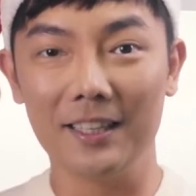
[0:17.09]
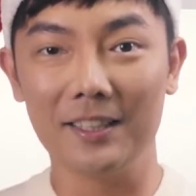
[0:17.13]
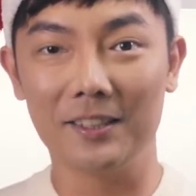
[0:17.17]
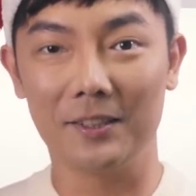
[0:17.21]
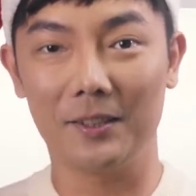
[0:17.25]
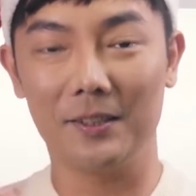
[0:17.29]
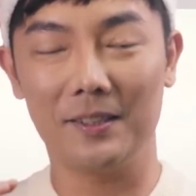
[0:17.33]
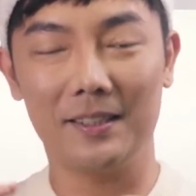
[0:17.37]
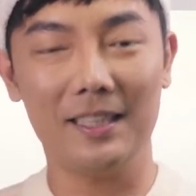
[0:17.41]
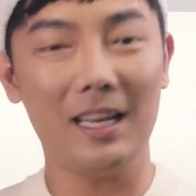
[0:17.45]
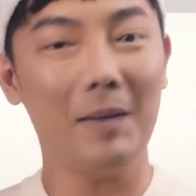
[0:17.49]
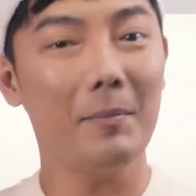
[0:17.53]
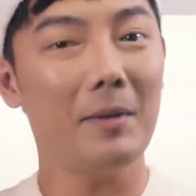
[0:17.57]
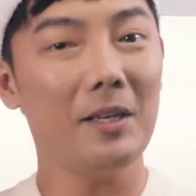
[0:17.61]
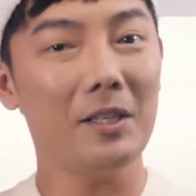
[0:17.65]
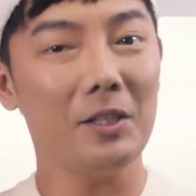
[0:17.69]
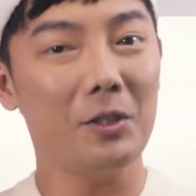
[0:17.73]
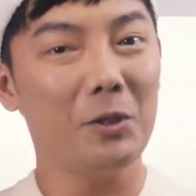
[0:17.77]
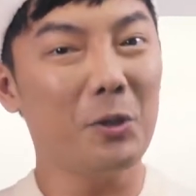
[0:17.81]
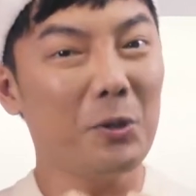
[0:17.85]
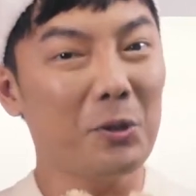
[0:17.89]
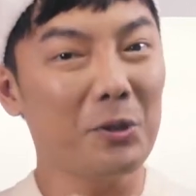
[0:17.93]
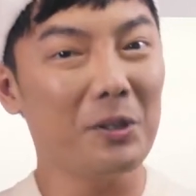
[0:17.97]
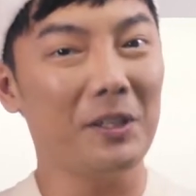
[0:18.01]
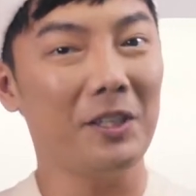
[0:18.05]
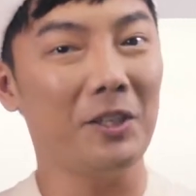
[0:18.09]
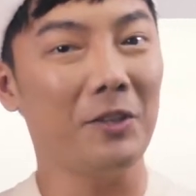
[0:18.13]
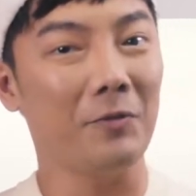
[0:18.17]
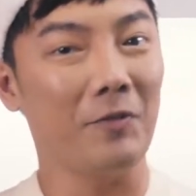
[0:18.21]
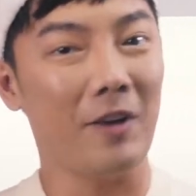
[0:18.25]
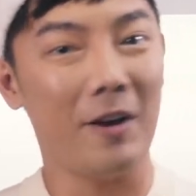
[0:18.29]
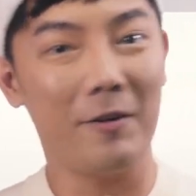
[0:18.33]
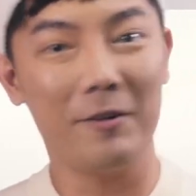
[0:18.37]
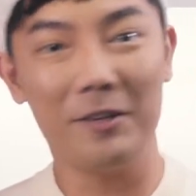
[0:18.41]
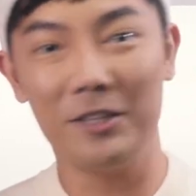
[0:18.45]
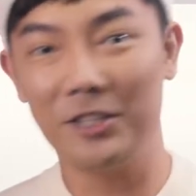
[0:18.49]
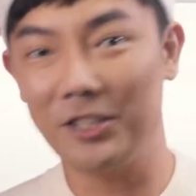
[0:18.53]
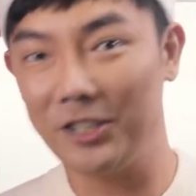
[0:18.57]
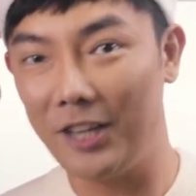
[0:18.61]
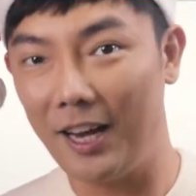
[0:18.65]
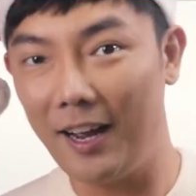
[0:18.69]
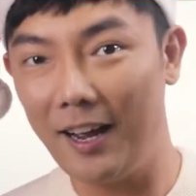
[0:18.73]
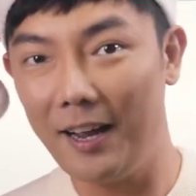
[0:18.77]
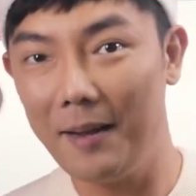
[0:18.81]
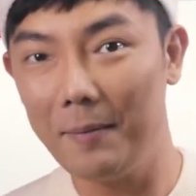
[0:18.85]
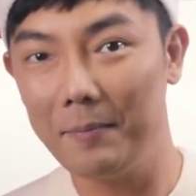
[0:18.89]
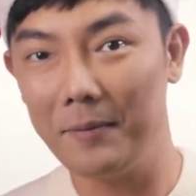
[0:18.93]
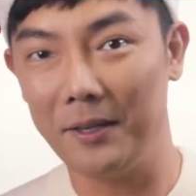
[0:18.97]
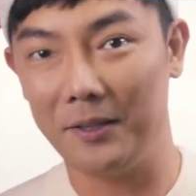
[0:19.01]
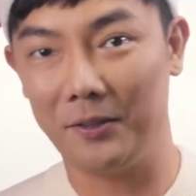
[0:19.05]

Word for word: So Sam is usually very shy,